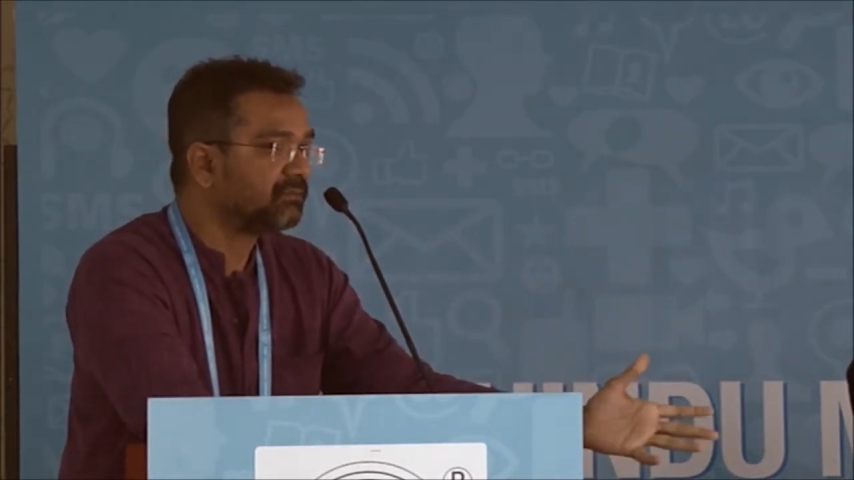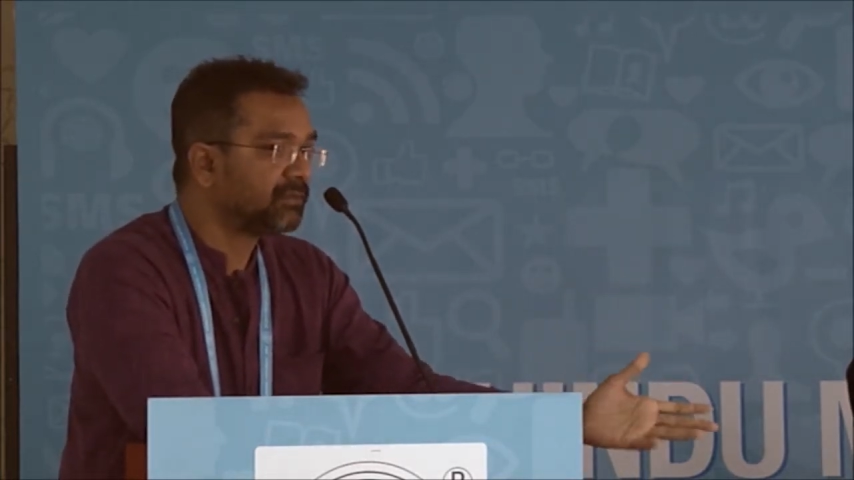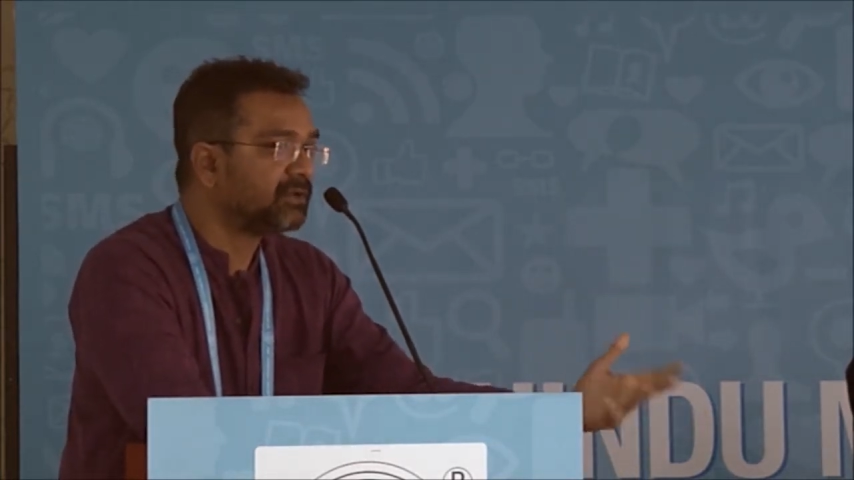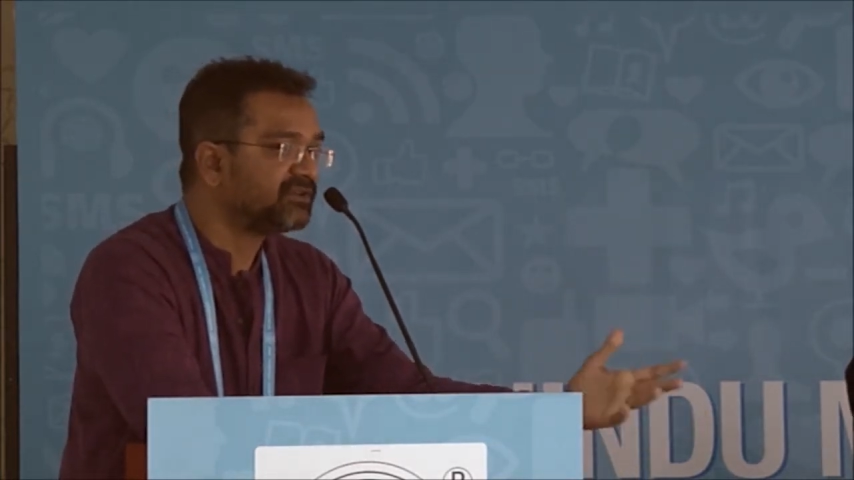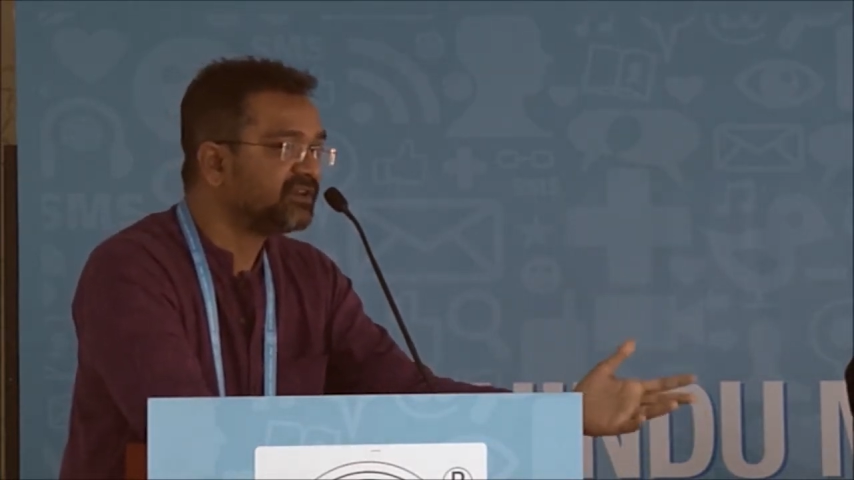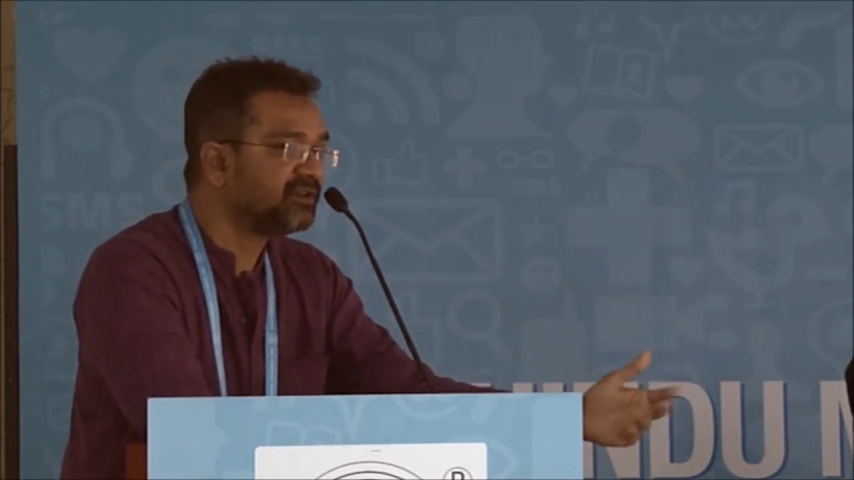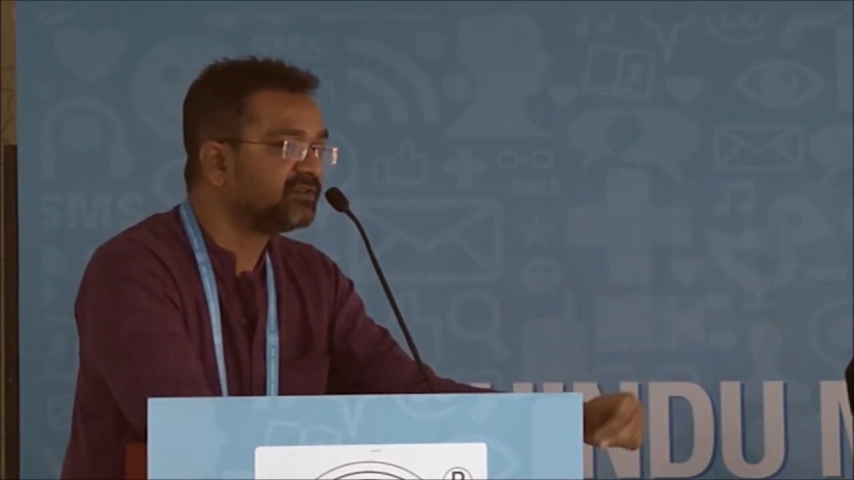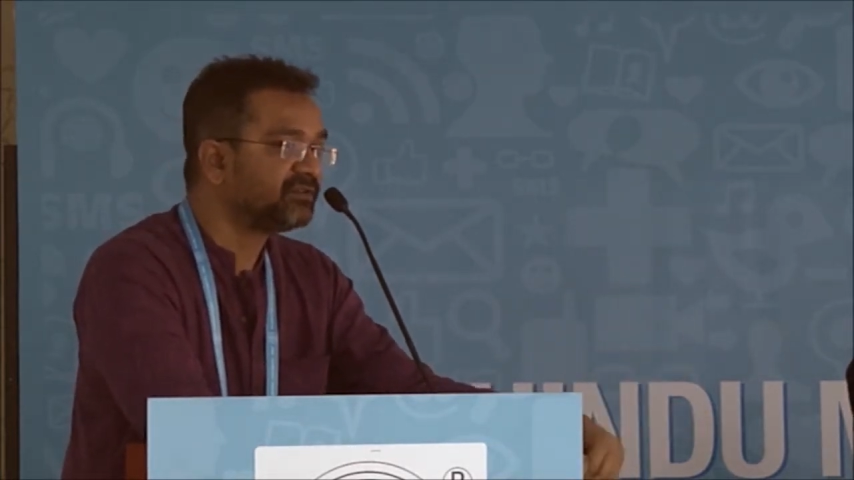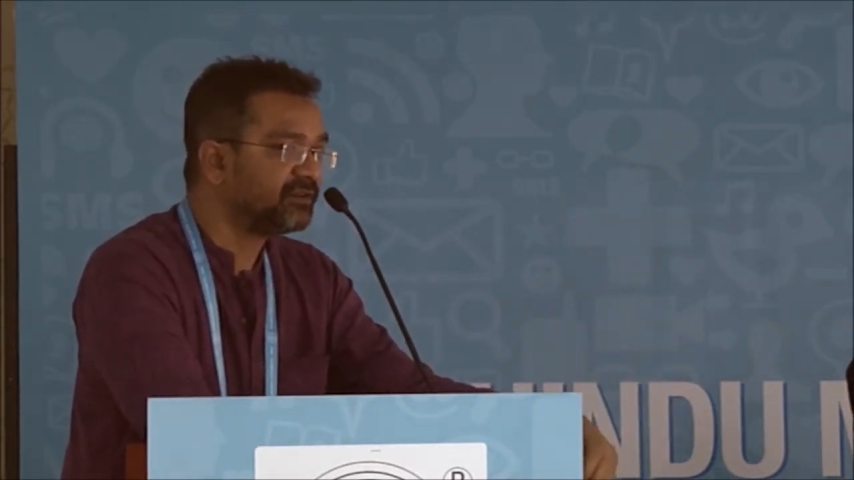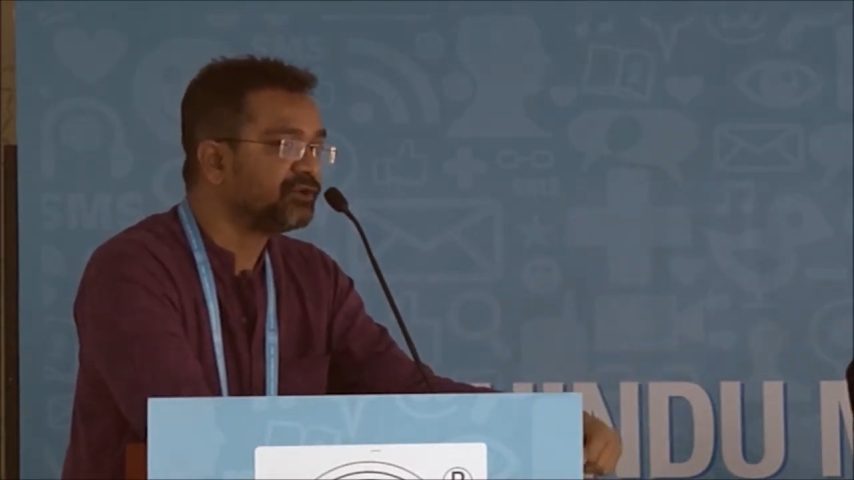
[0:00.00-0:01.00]
in
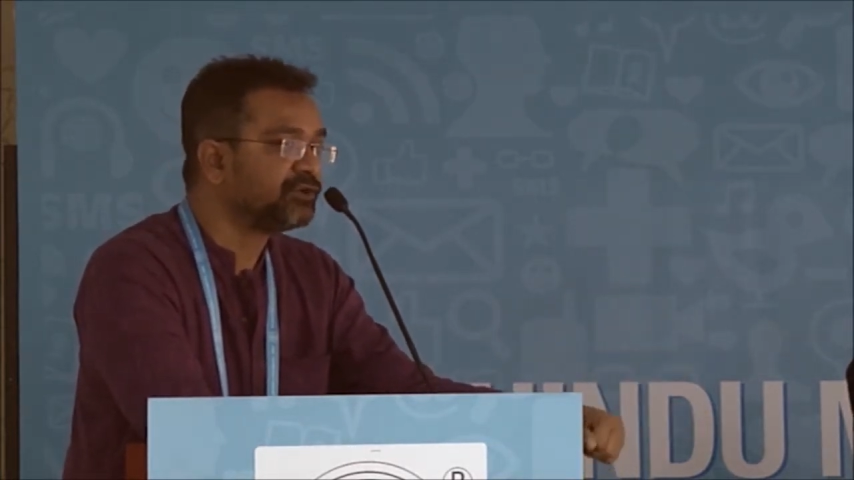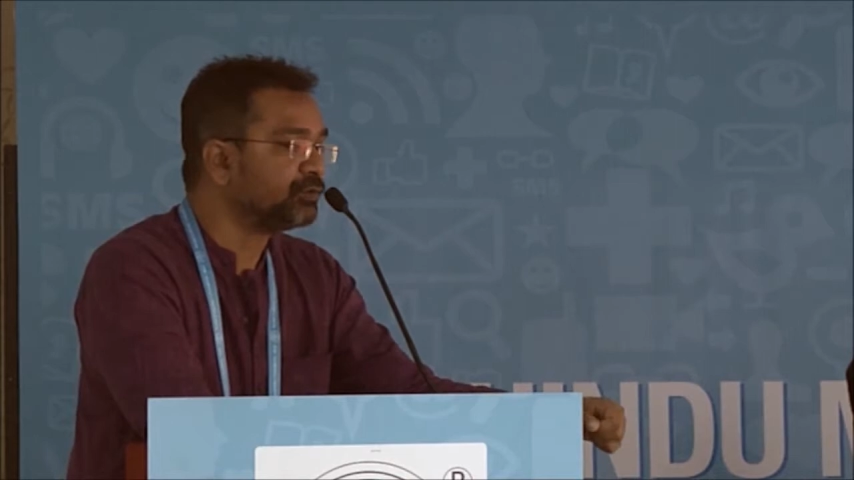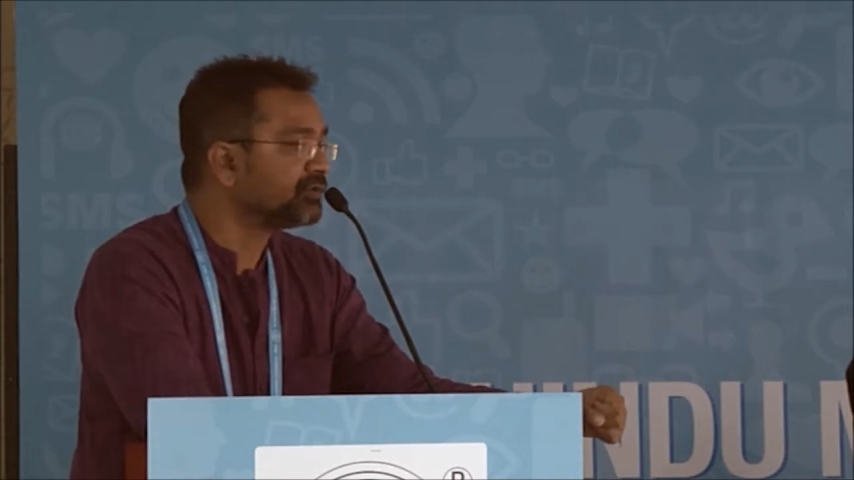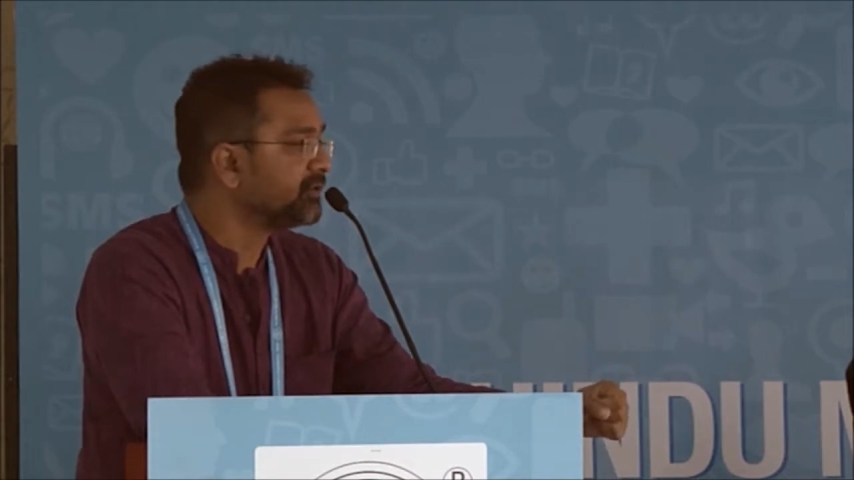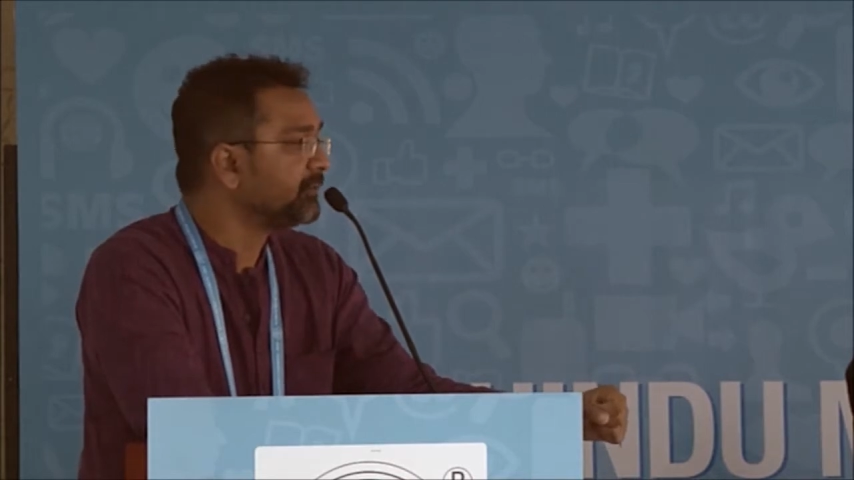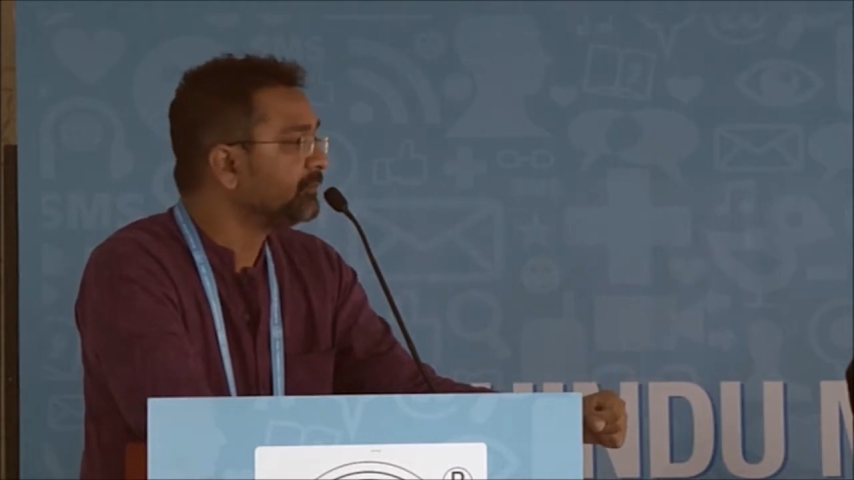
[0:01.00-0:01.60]
serious issues,